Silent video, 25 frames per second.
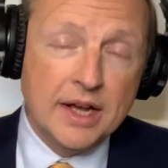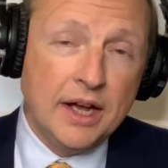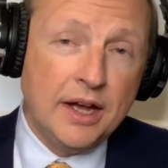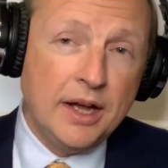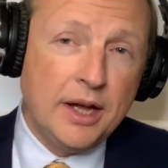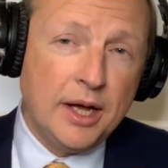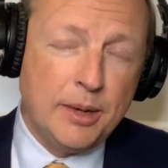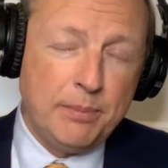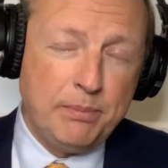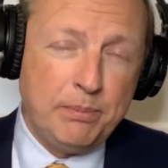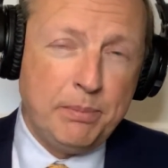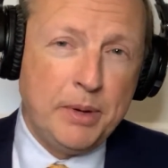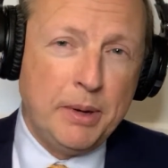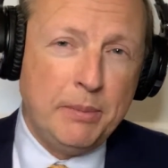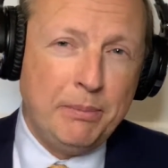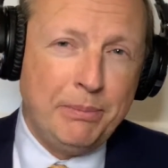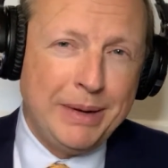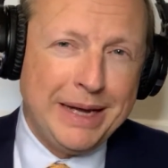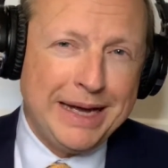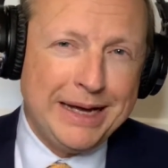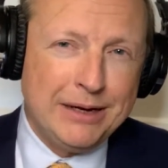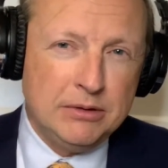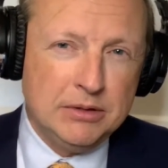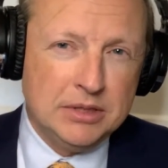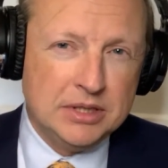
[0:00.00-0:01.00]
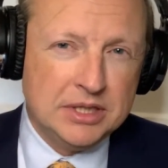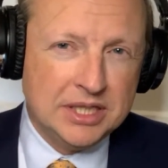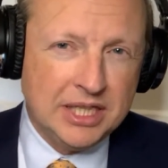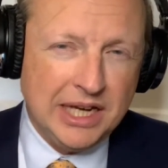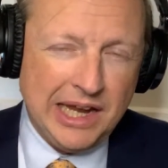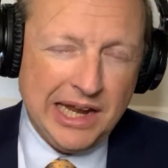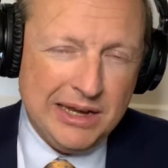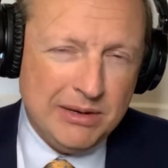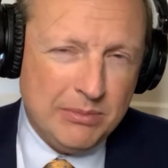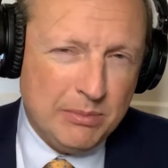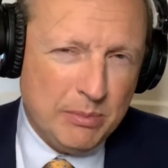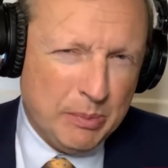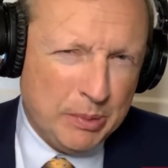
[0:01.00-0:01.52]
Up about
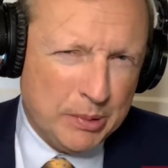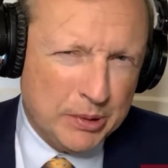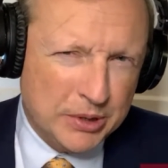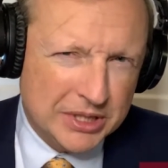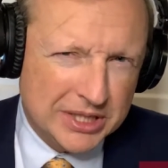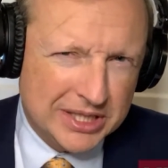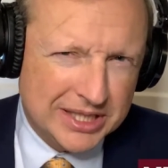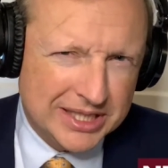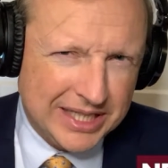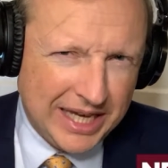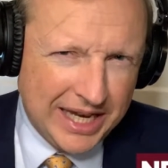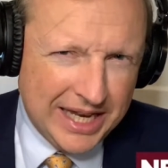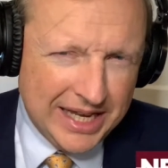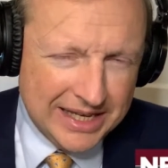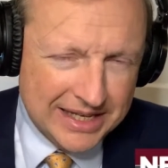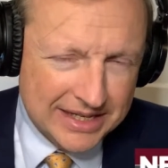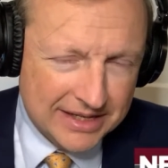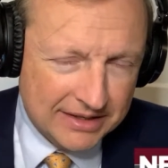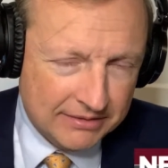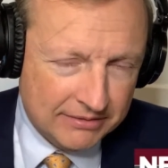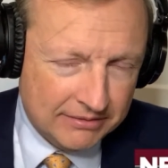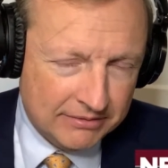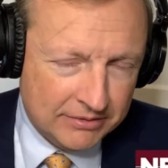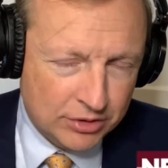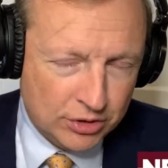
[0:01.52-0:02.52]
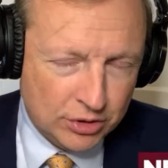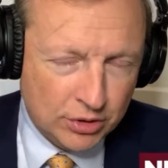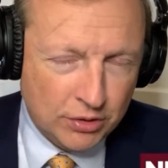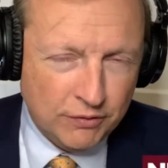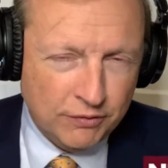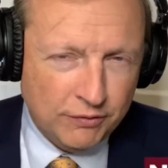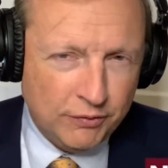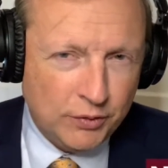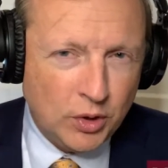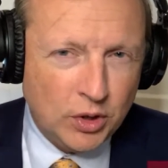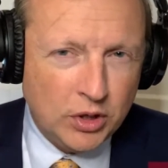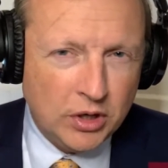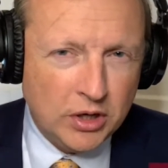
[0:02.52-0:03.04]
10% so
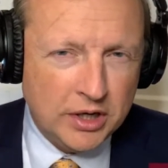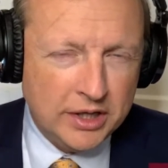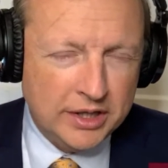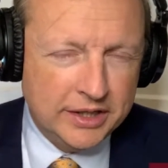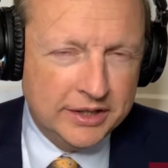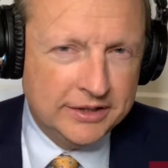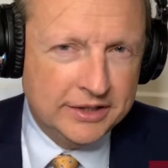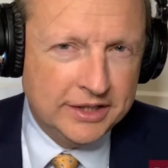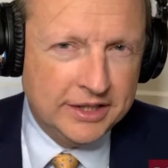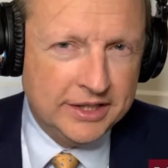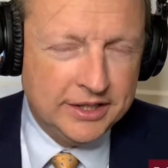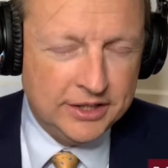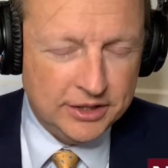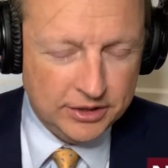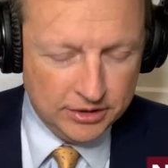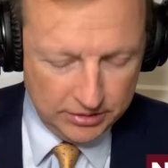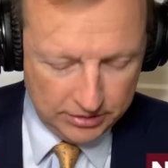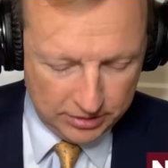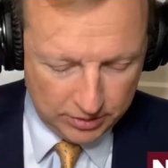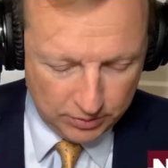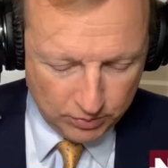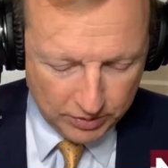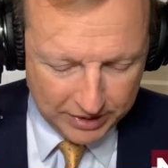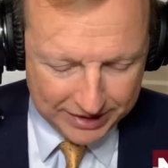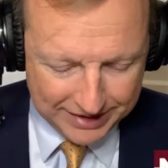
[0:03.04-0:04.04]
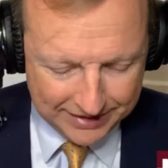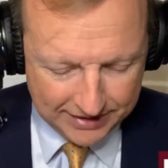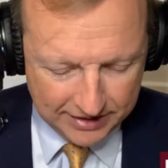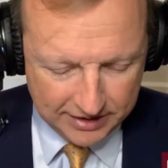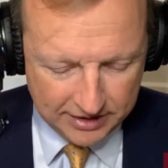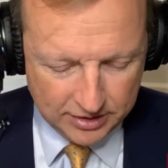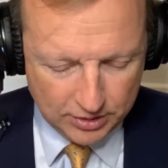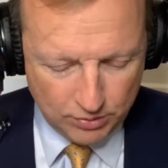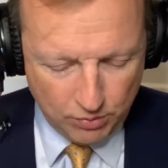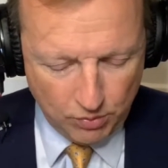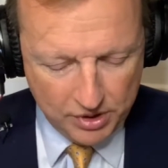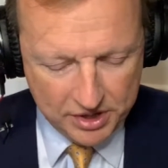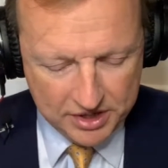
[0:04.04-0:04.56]
far in the year
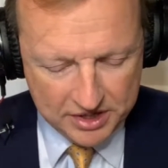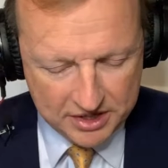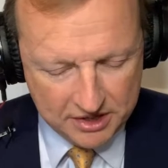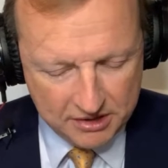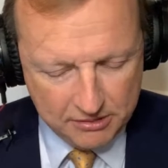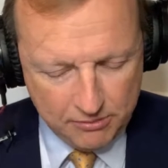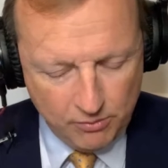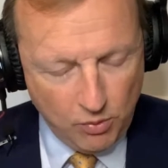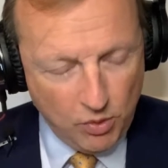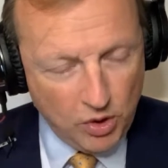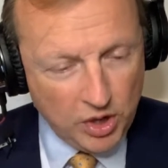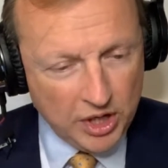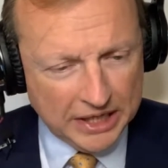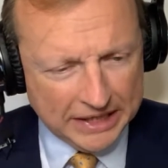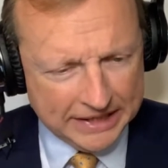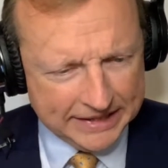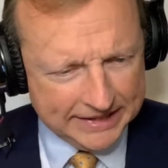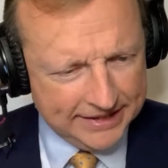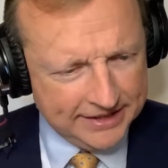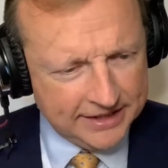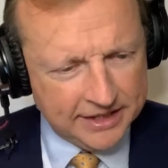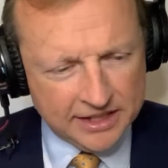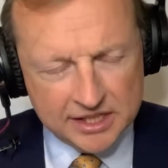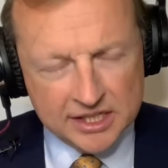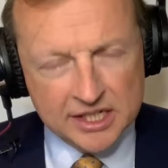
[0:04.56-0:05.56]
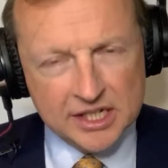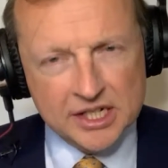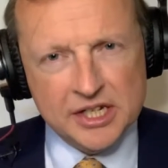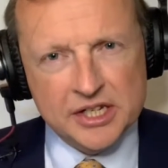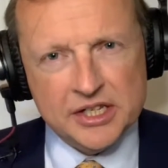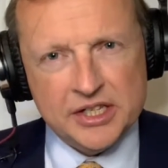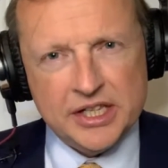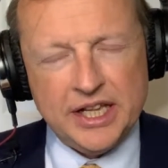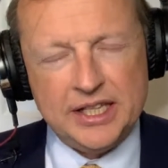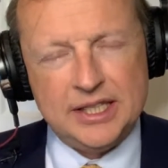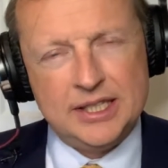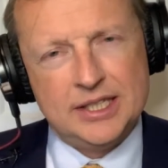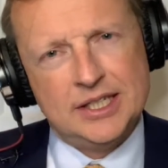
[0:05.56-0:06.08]
2021. And
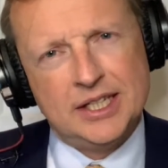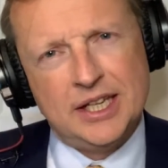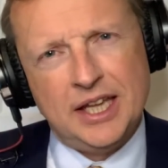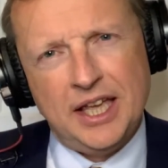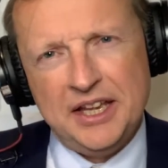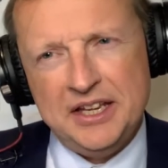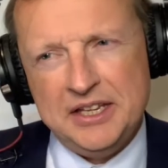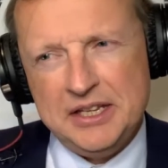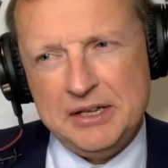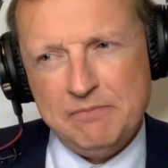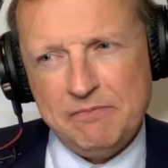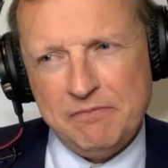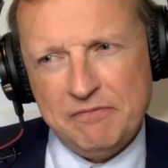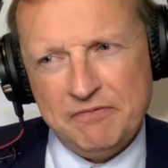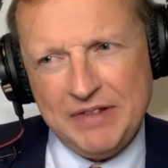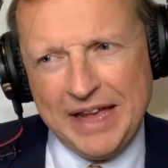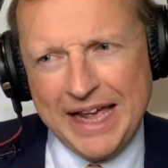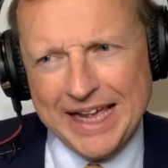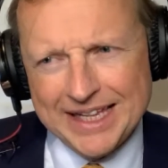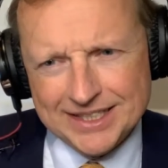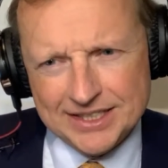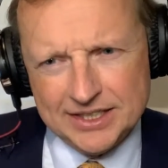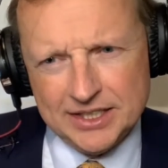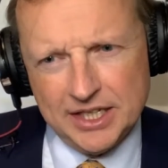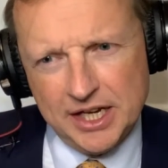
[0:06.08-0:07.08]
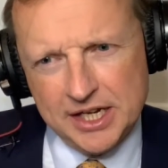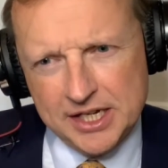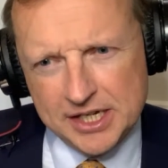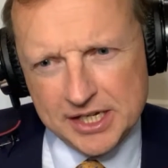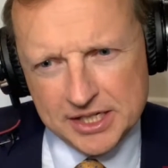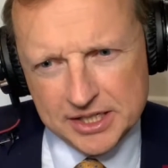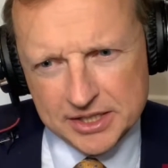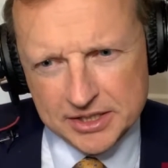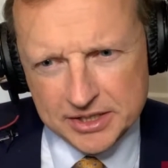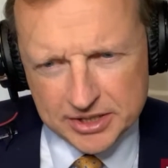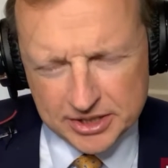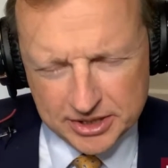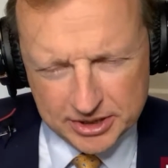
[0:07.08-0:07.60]
that's kind of fascinating
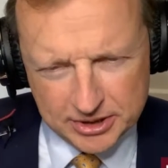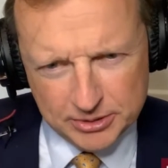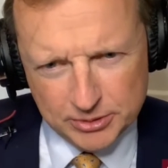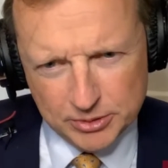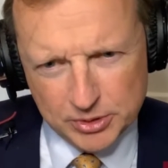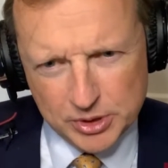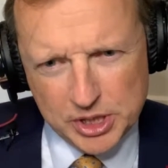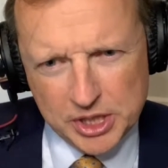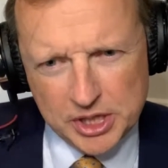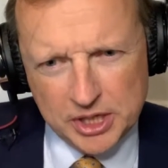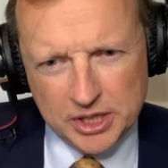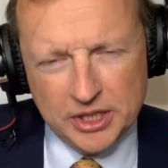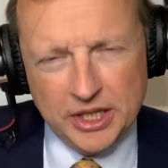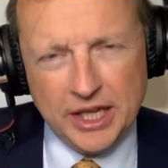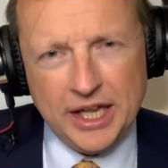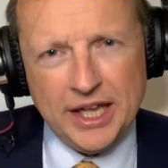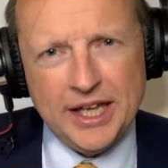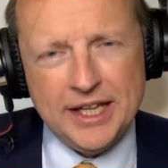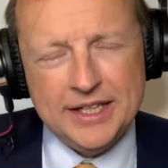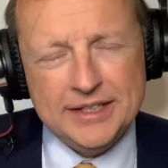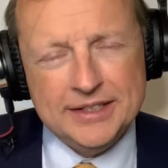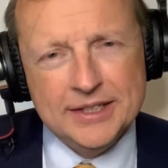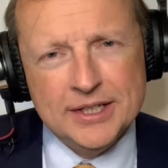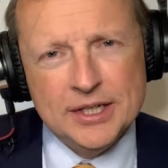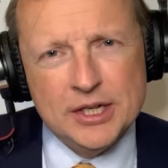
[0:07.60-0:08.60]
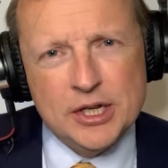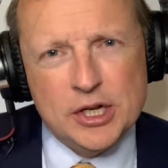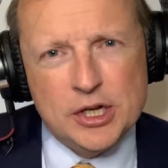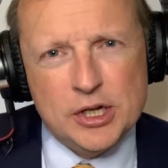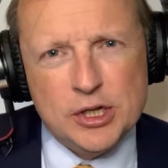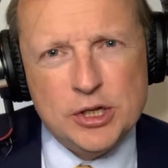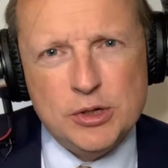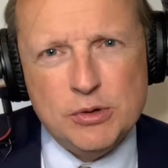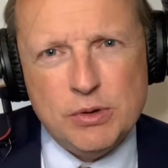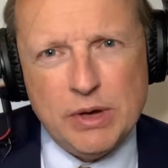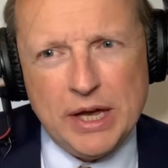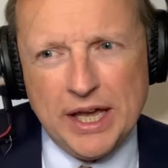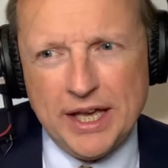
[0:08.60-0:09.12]
considering that
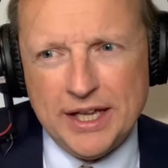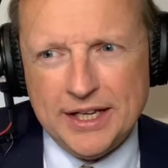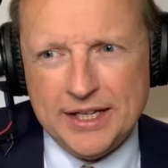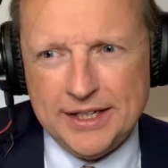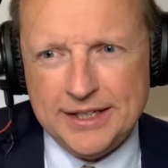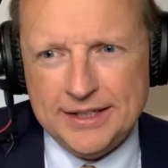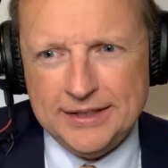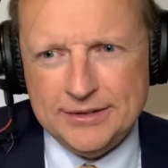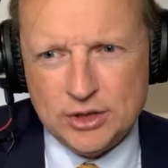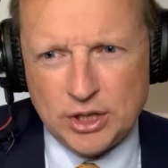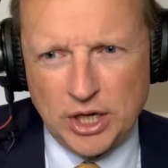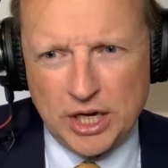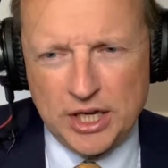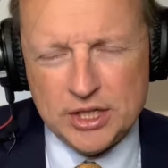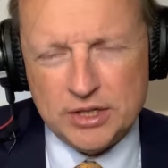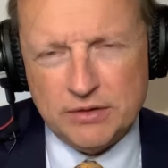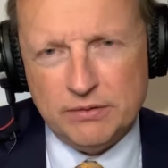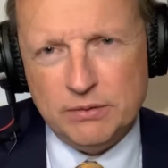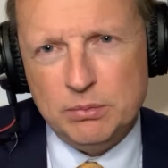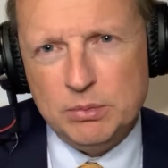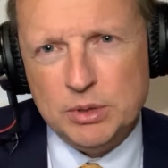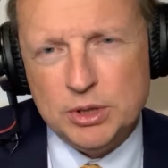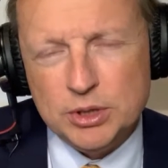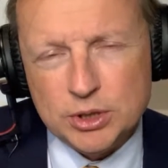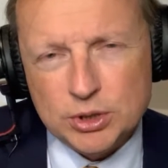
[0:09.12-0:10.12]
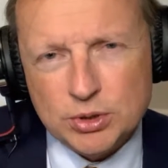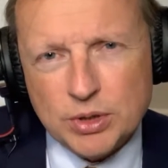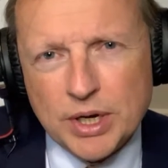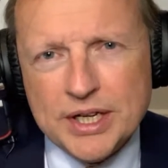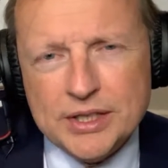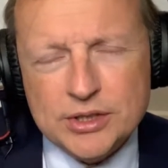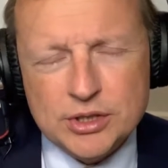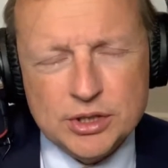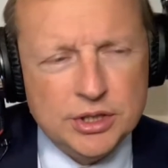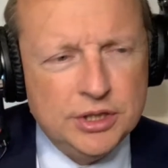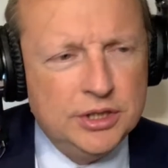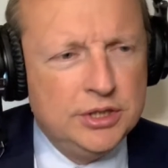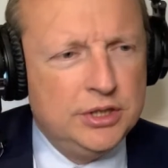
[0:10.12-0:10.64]
you had a change of
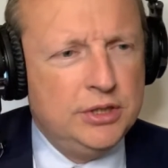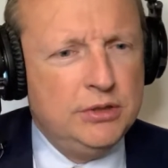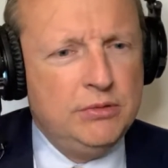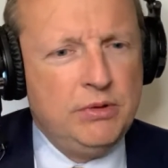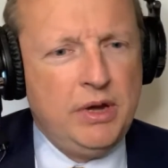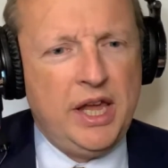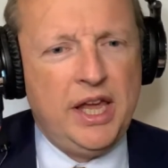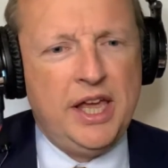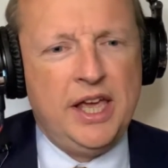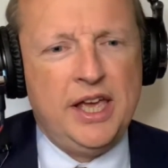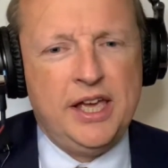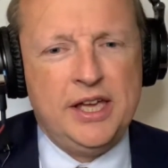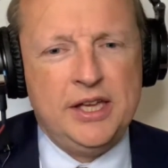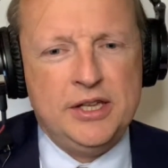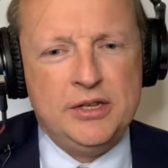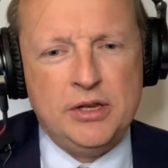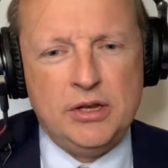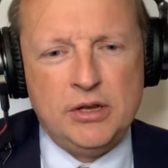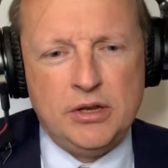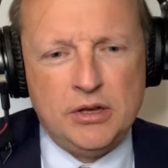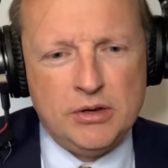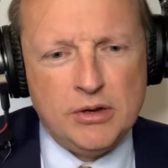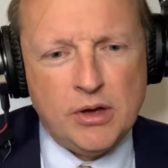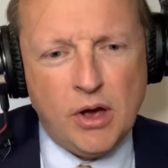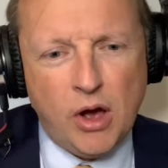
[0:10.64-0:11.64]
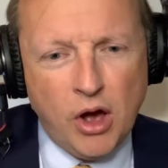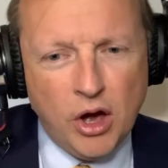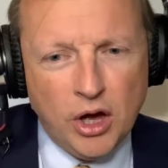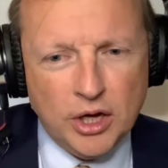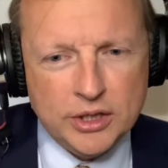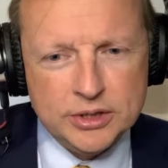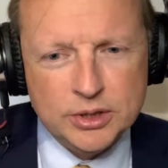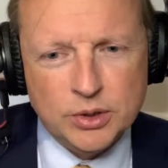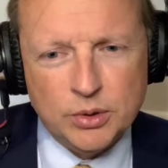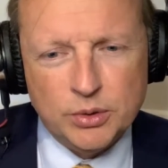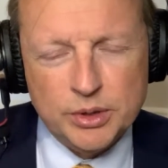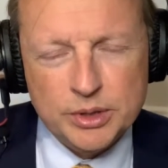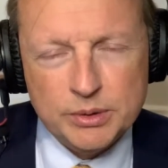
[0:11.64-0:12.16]
administration, you had an
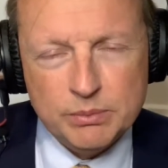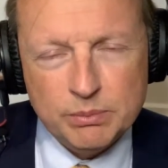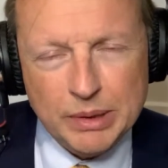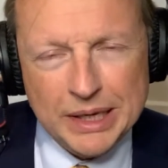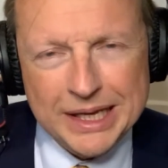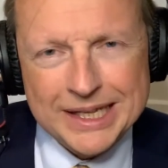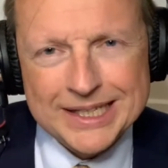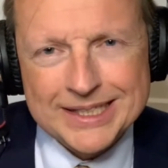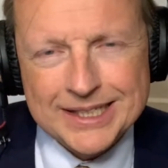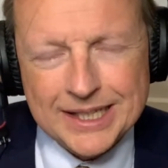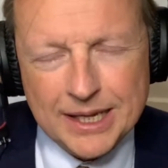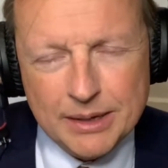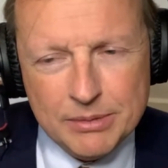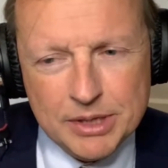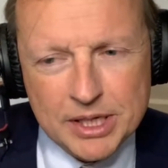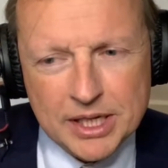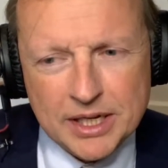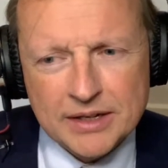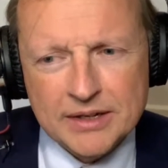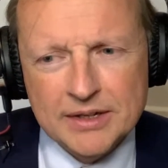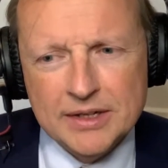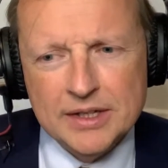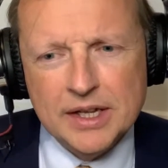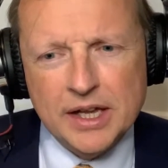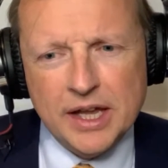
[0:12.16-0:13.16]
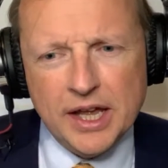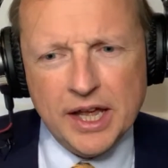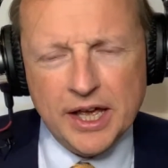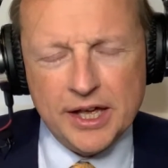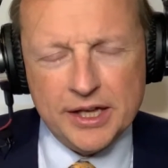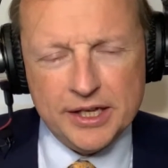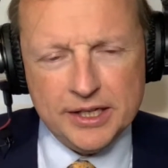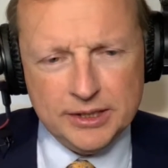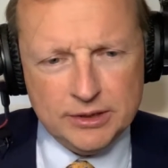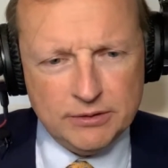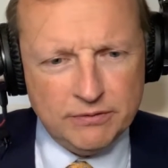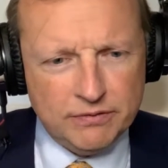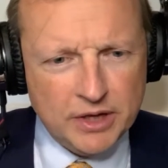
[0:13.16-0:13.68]
ongoing pandemic,
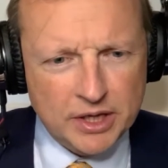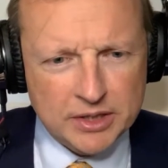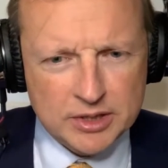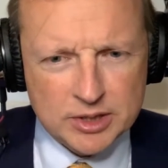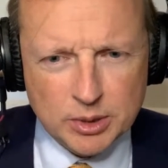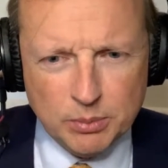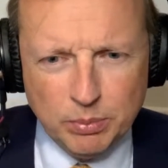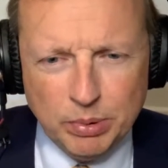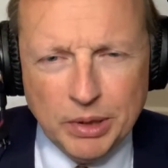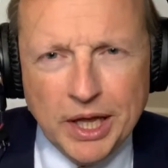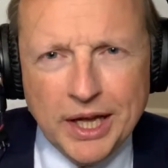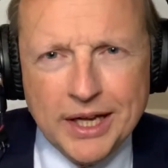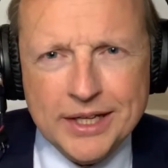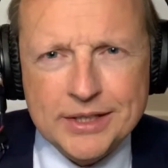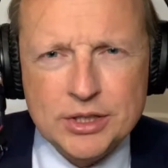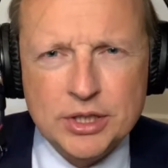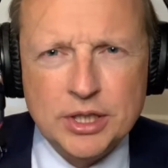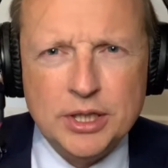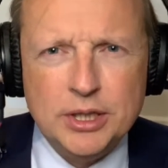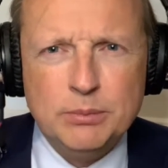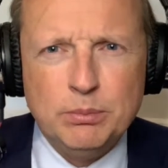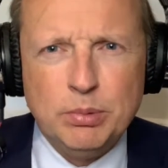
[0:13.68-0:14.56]
you've got supply chain